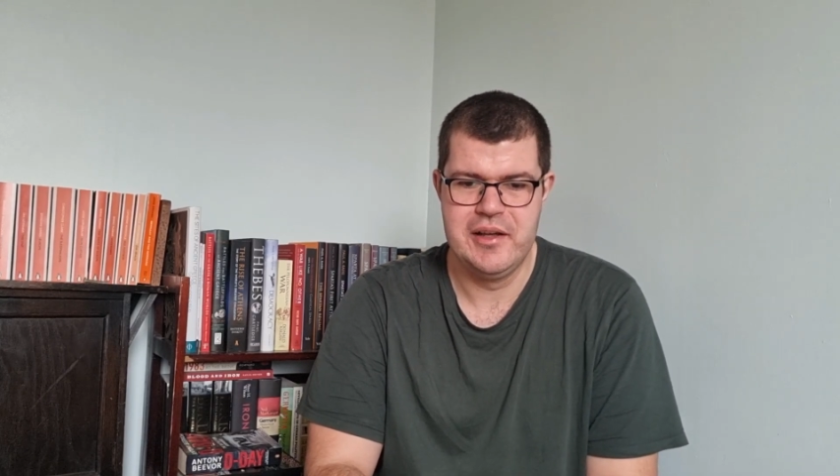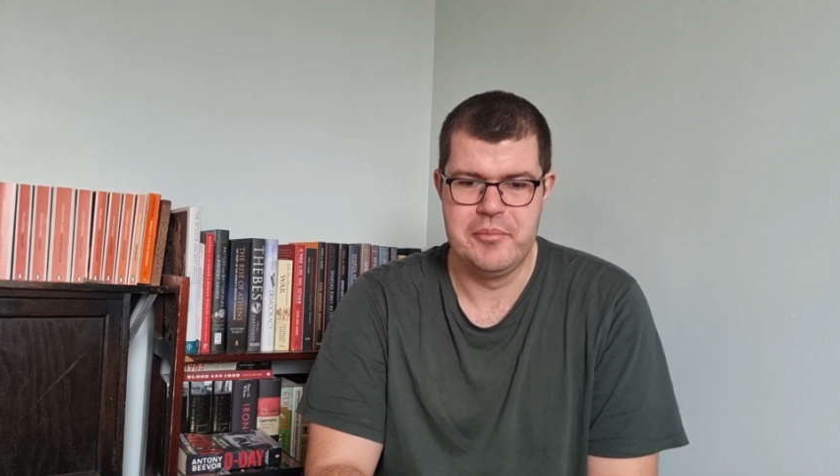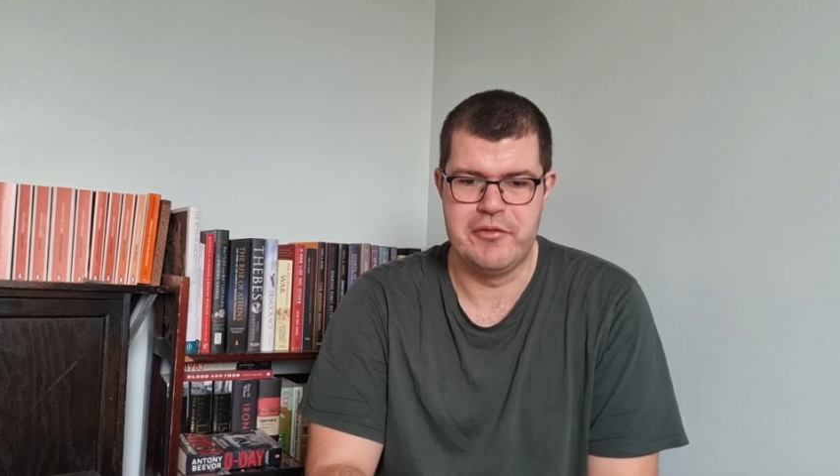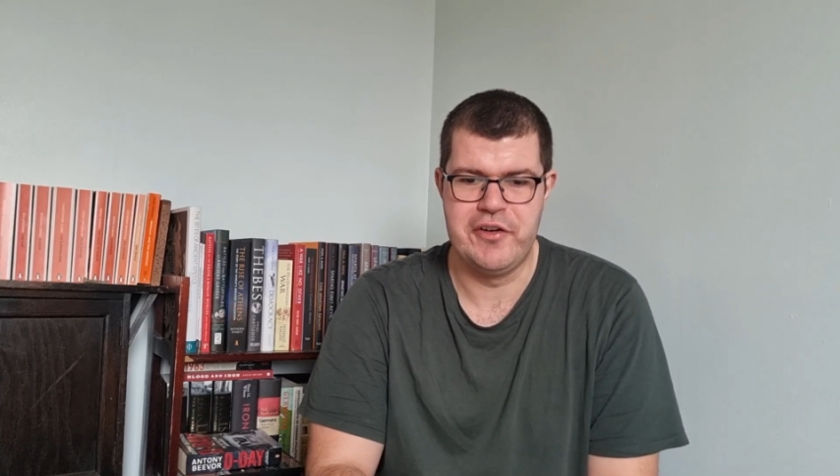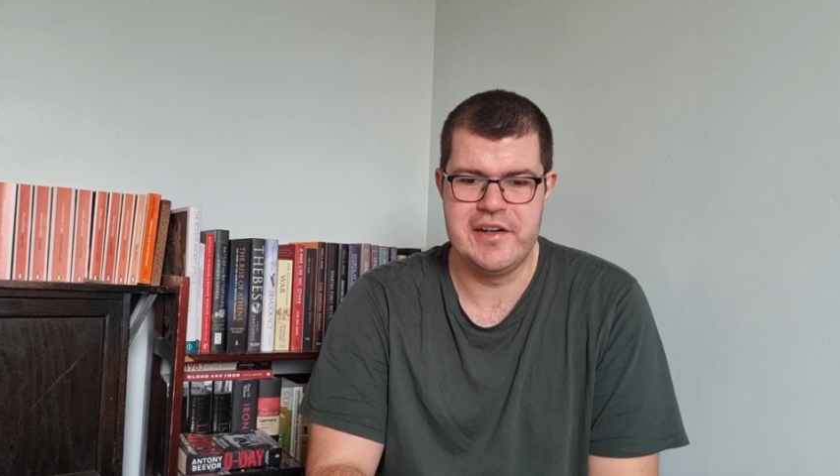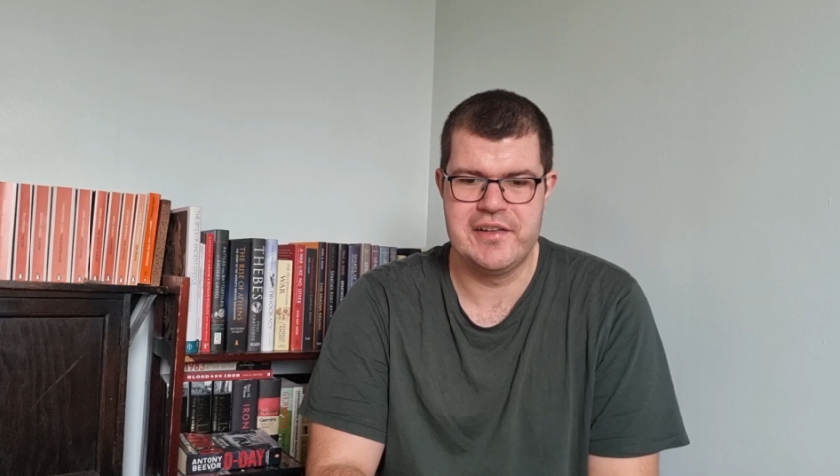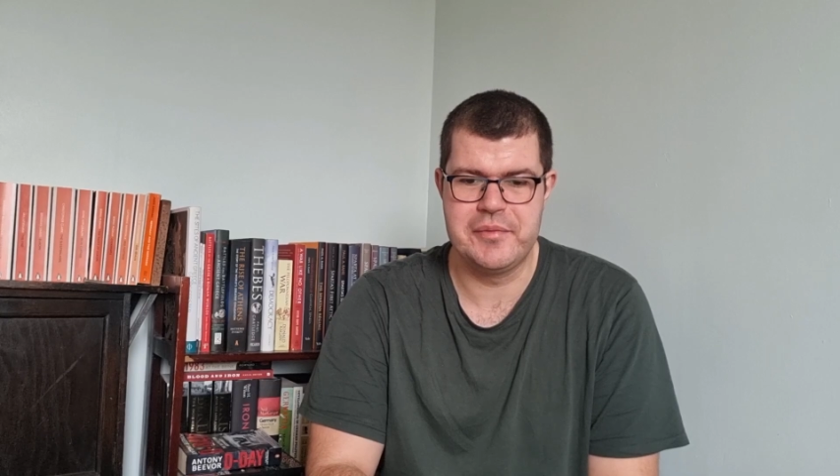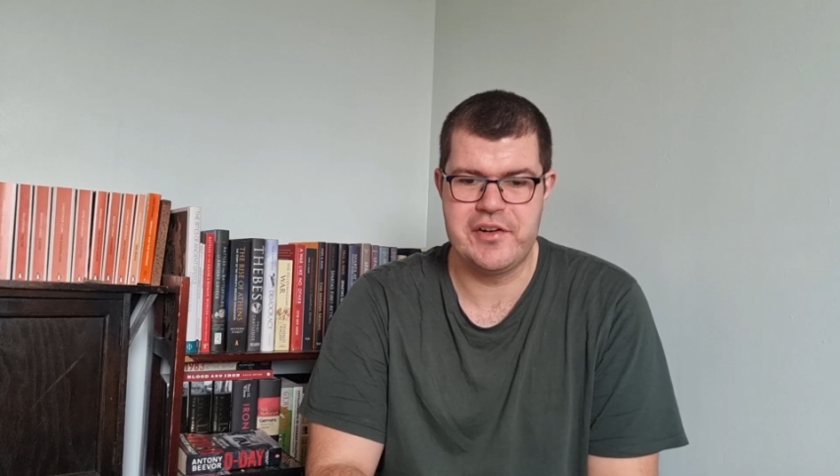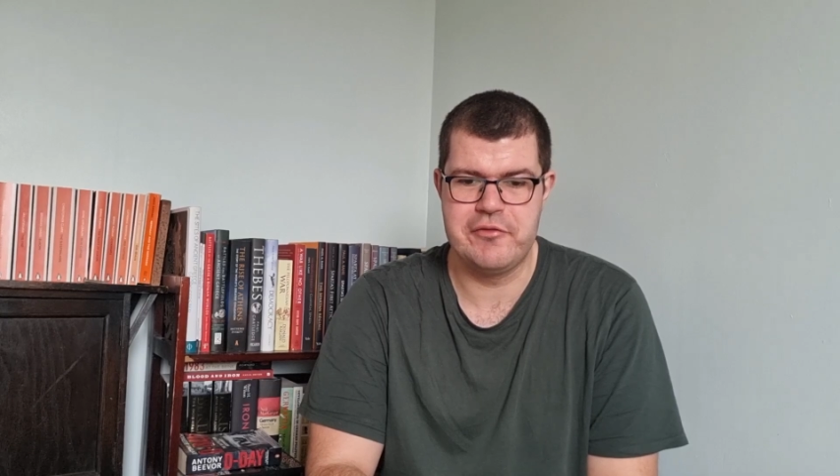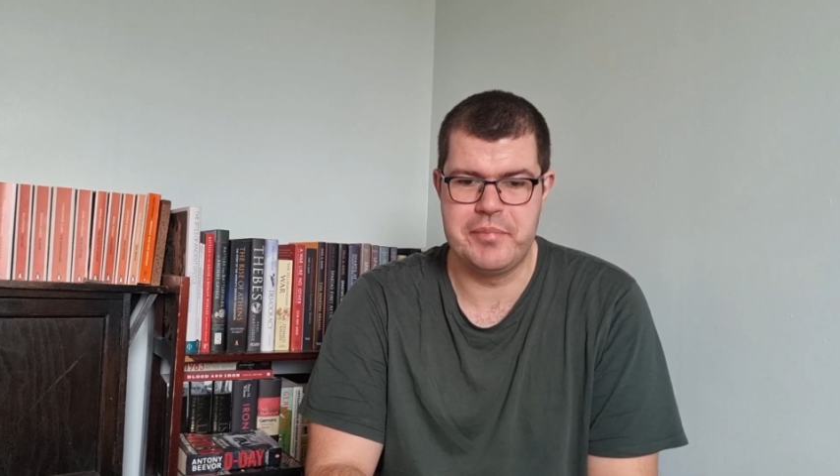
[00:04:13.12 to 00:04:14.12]
but finds
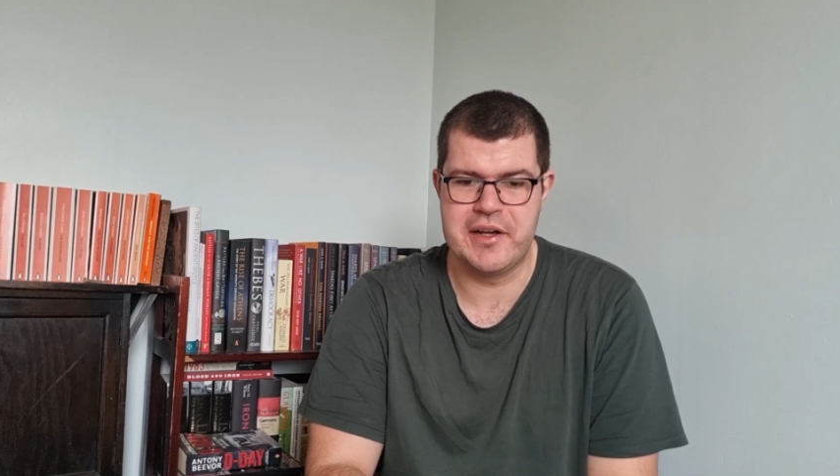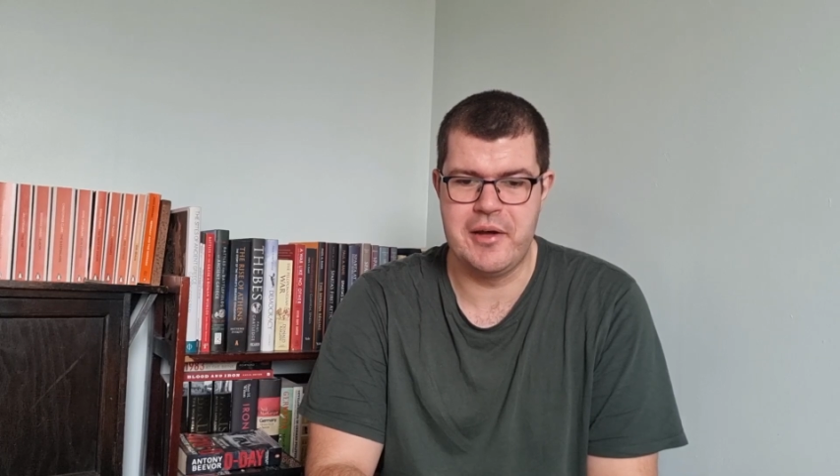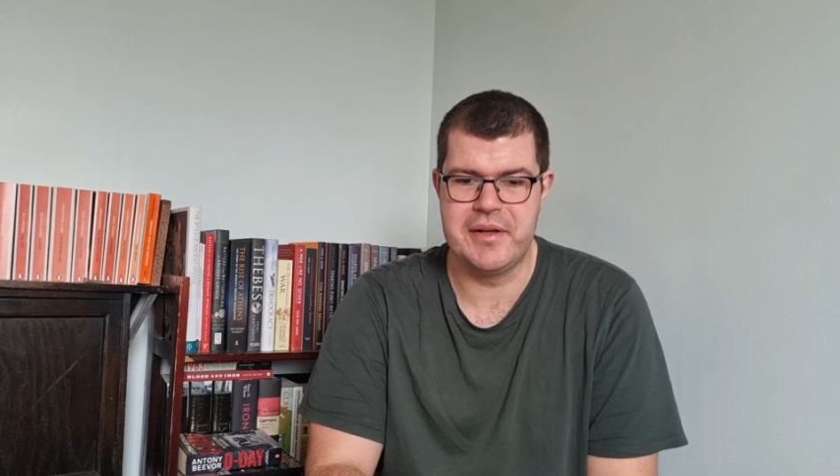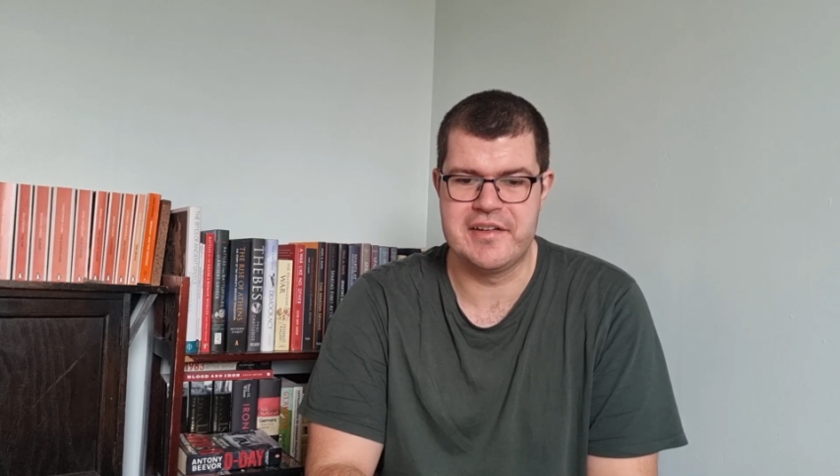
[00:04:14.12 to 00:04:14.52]
himself becoming